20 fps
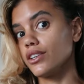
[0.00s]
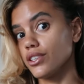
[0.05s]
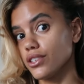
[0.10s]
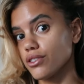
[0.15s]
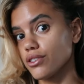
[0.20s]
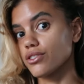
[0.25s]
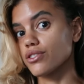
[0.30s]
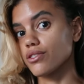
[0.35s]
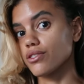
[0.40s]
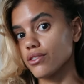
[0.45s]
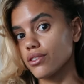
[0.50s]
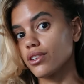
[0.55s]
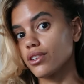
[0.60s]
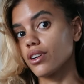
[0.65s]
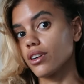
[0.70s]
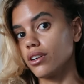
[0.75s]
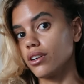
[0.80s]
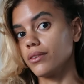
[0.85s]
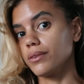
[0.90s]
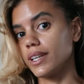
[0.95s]
you should
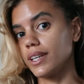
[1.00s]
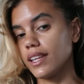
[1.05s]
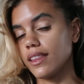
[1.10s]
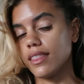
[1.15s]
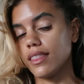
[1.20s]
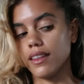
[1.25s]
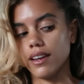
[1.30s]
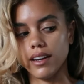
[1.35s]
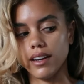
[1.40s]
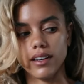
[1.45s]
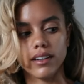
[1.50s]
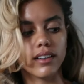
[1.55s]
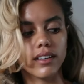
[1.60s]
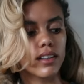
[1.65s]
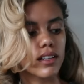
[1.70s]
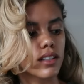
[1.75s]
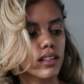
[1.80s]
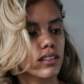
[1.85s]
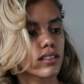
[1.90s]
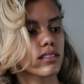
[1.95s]
go eat
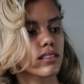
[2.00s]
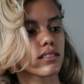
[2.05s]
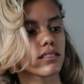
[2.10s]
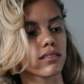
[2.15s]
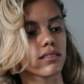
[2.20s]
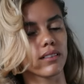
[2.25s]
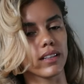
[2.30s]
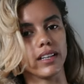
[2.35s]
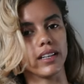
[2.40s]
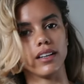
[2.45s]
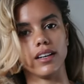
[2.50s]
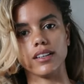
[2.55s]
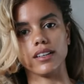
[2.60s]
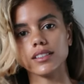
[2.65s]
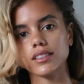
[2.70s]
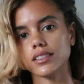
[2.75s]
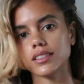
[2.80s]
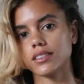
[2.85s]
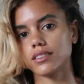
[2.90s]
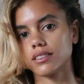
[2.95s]
there. It's really
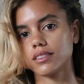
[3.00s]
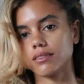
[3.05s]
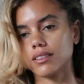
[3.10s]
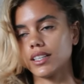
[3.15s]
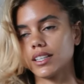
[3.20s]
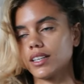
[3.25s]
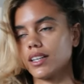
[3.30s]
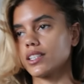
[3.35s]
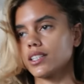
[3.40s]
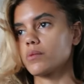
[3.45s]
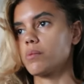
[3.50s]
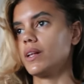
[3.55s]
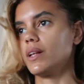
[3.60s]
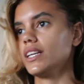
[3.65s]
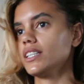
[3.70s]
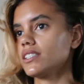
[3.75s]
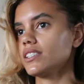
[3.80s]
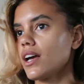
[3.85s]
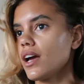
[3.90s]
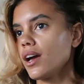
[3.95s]
nice. It's a really nice
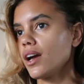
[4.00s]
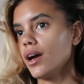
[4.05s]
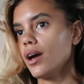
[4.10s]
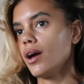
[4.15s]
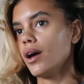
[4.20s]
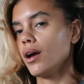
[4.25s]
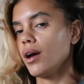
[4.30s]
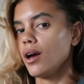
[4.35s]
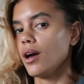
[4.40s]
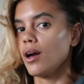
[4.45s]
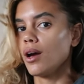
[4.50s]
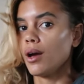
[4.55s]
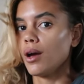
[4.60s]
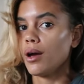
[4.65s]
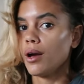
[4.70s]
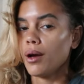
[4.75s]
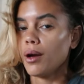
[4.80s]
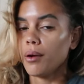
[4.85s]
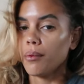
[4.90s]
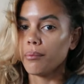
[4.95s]
place.
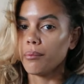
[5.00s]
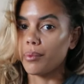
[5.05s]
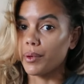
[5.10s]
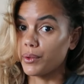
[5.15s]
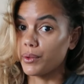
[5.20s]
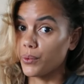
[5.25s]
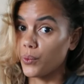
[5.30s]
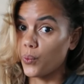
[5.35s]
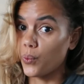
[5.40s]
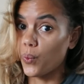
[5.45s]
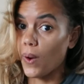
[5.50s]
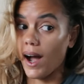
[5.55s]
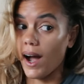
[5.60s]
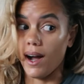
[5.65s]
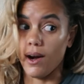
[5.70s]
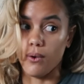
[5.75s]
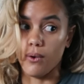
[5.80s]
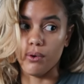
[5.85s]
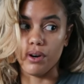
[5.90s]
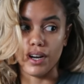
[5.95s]
But
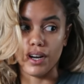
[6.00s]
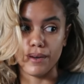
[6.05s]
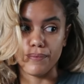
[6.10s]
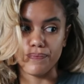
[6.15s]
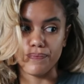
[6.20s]
wow,